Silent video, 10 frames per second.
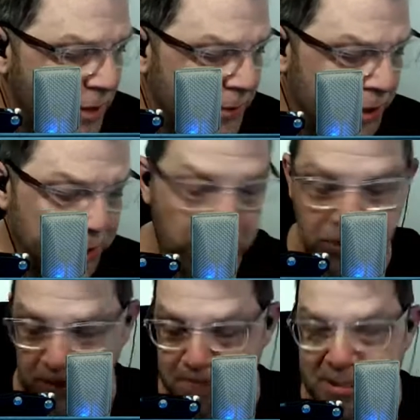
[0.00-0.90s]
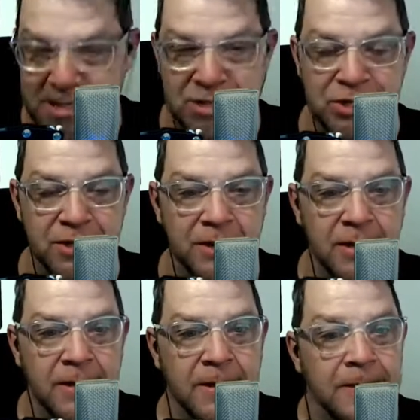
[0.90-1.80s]
We go to Cocoa Beach.
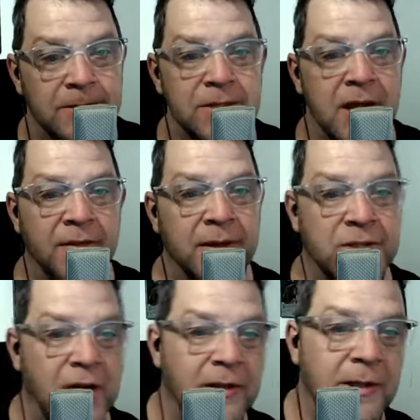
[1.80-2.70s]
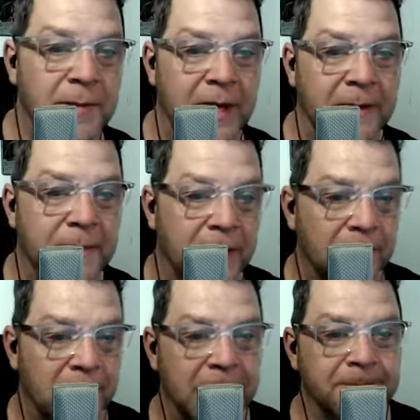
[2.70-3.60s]
There's nothing chocolate about it, by
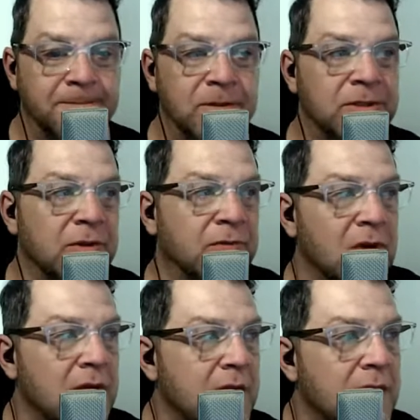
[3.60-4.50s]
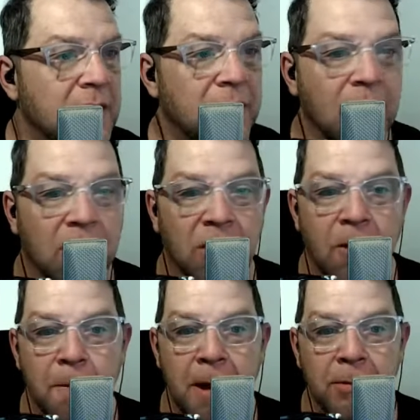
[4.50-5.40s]
the way. There's no
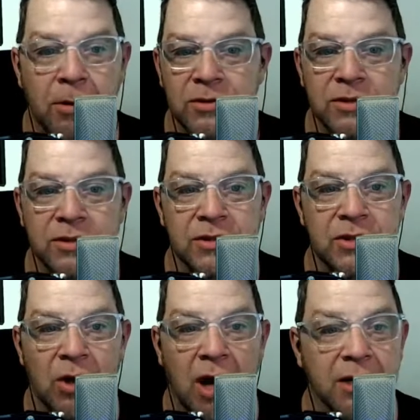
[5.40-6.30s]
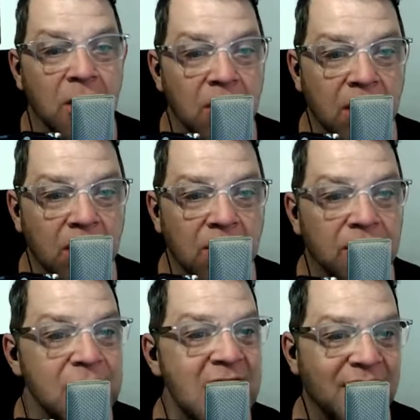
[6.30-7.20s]
Cocoa Pebbles. There's no hot cocoa.
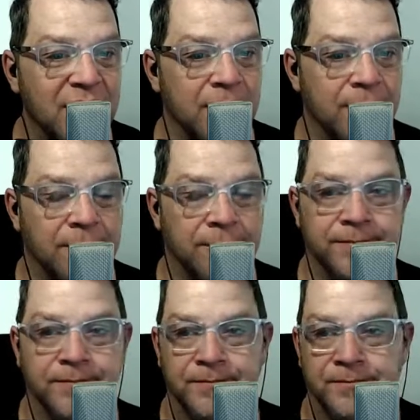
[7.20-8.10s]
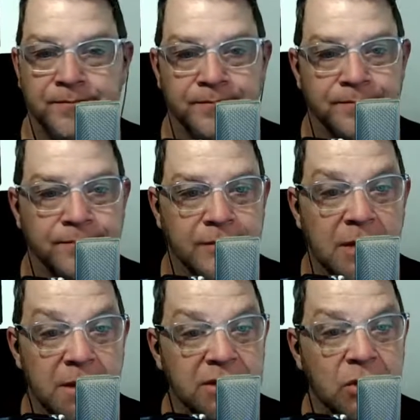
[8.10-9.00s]
Nothing.
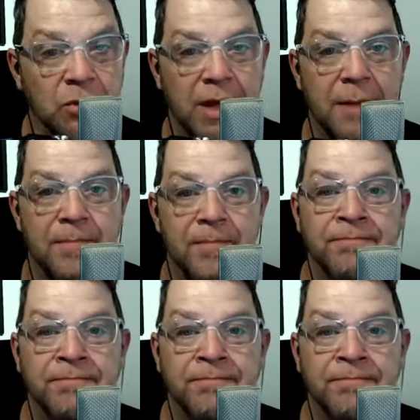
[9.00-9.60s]
But it's a cool name.